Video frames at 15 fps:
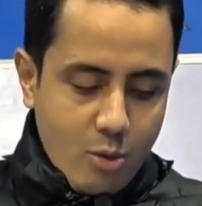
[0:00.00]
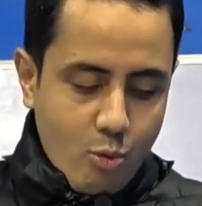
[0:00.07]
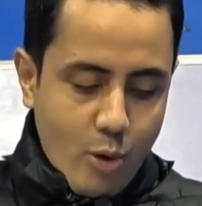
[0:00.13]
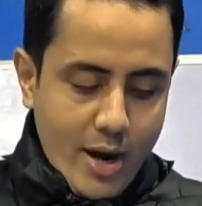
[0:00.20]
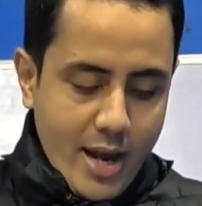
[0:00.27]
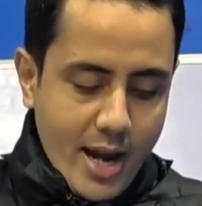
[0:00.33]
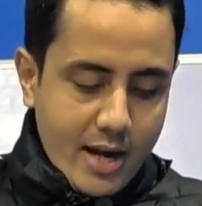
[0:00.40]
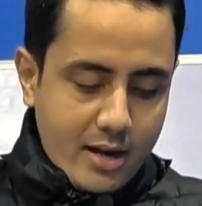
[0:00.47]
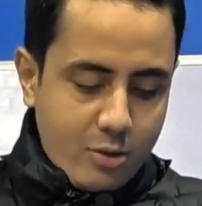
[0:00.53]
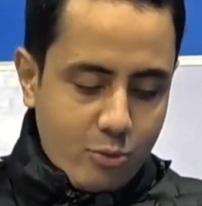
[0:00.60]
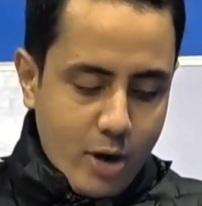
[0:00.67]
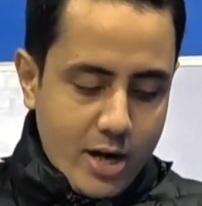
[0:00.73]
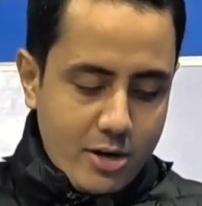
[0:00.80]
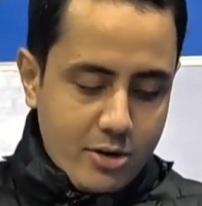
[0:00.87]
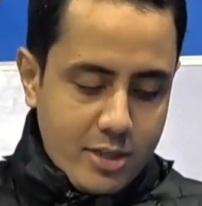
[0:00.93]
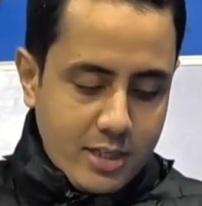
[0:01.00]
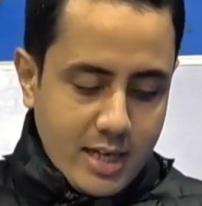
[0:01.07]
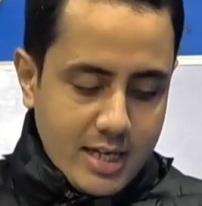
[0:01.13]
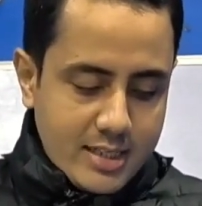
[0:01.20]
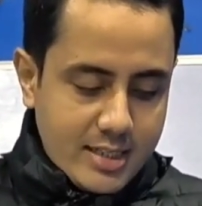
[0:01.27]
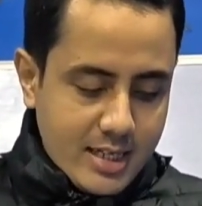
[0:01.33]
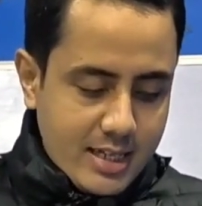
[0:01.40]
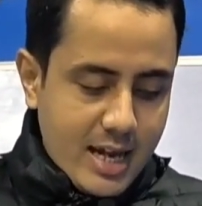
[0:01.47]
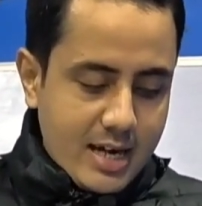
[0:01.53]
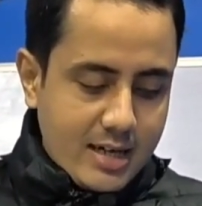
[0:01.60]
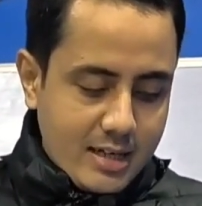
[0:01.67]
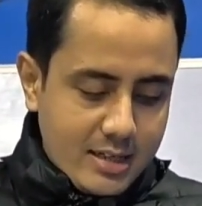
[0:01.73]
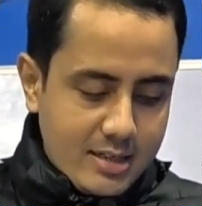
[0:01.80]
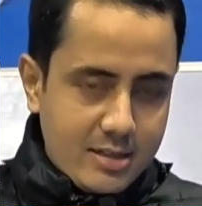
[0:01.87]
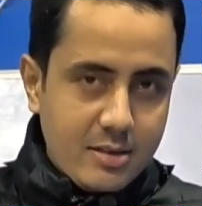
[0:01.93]
why do you think I say that
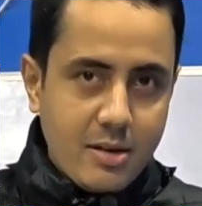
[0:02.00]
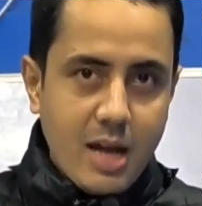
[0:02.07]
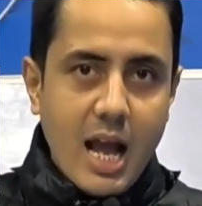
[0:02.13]
is,